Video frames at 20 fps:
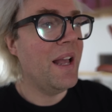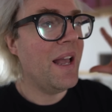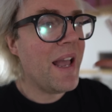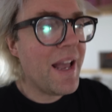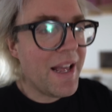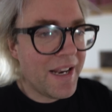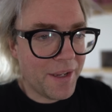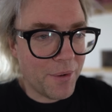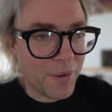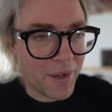
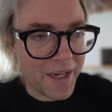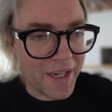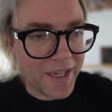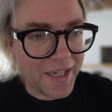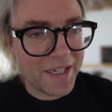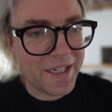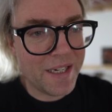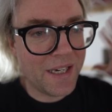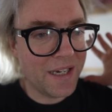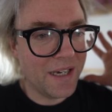Anyway,
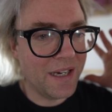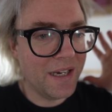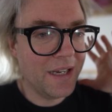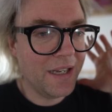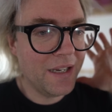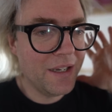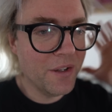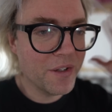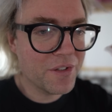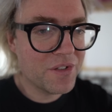
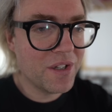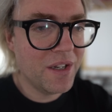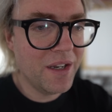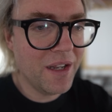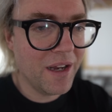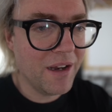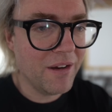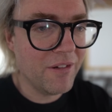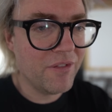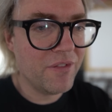lots of
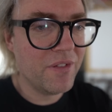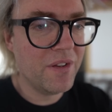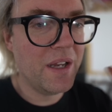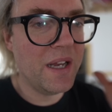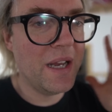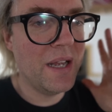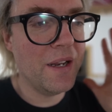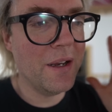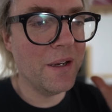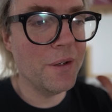love,
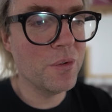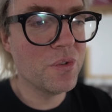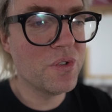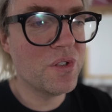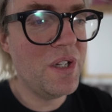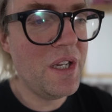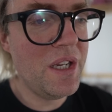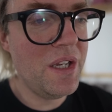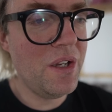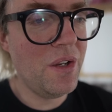and I will
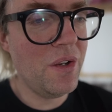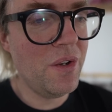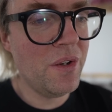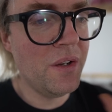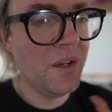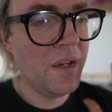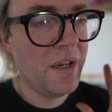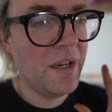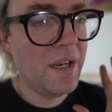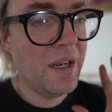see you
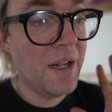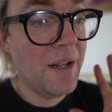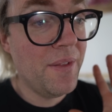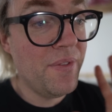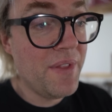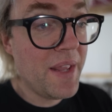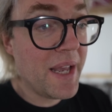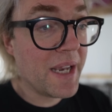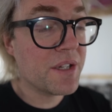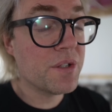
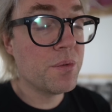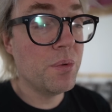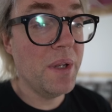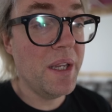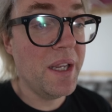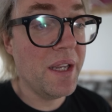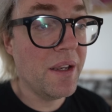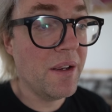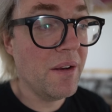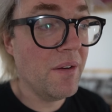next
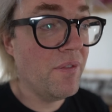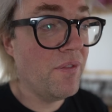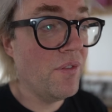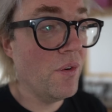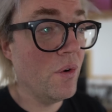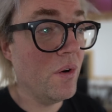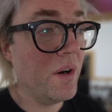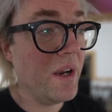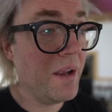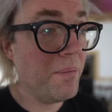week
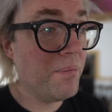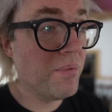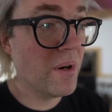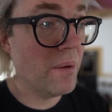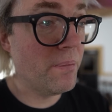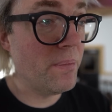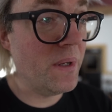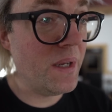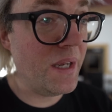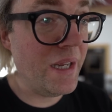for a
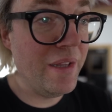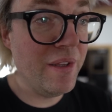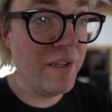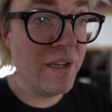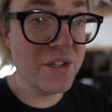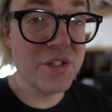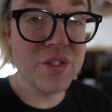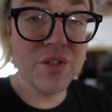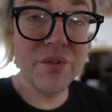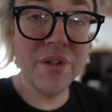proper
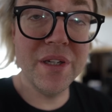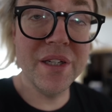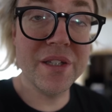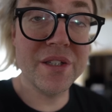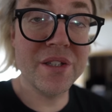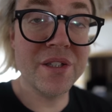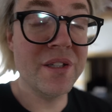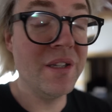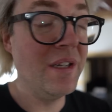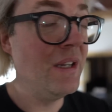
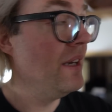industrious,